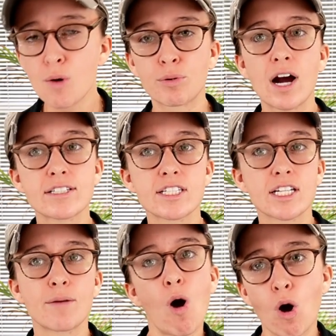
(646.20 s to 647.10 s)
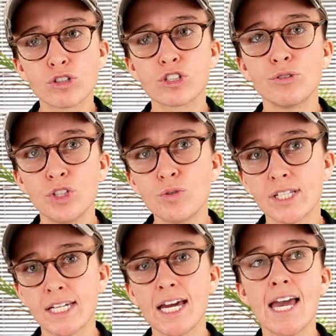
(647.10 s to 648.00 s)
Processing I'm also
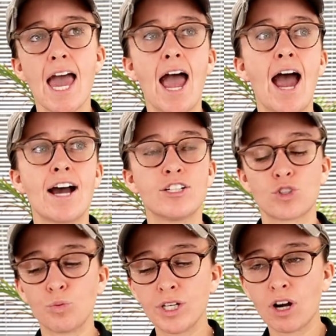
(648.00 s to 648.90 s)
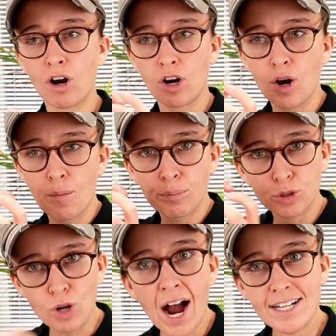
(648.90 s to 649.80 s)
using as we are
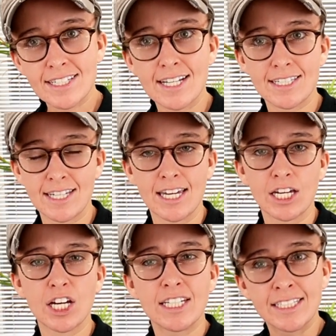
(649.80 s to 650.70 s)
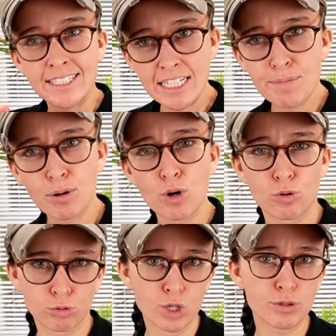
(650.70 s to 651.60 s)
processing deep
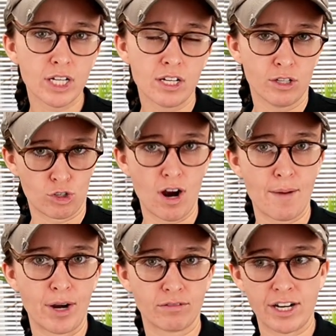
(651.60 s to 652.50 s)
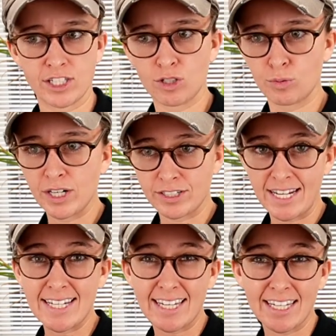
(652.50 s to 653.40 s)
root trauma, right? So we are
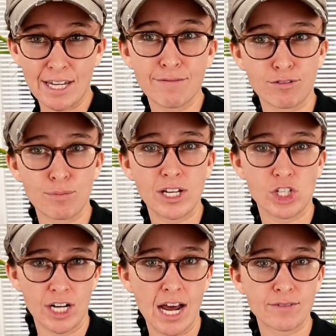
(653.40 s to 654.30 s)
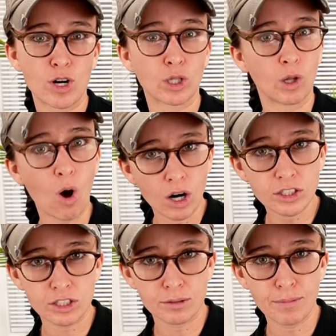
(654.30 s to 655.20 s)
taking information out of our
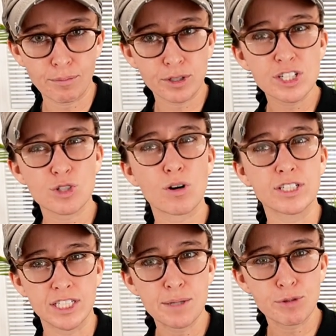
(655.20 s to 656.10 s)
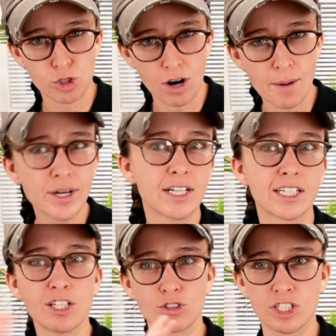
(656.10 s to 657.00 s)
long-term memory, so our deep trauma, and
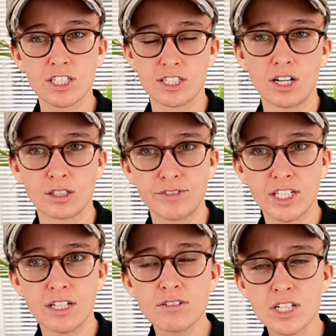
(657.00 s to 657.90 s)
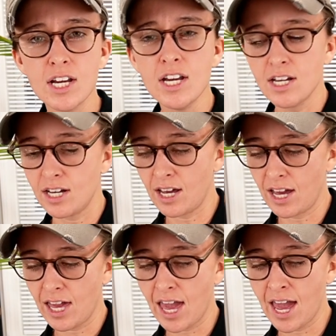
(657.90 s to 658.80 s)
again, you'll see this in other videos, uh,
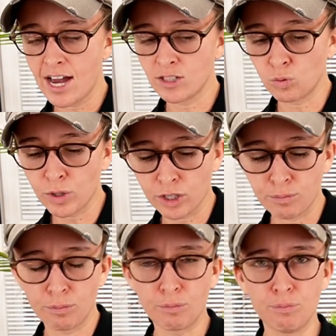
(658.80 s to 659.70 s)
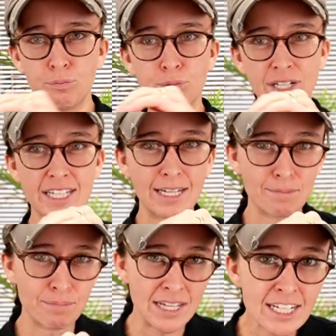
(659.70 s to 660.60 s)
and we're bringing
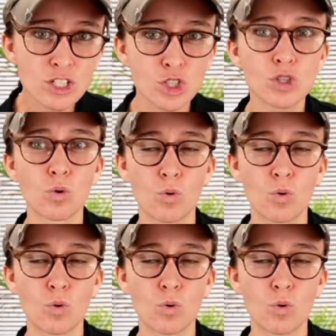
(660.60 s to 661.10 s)
it into the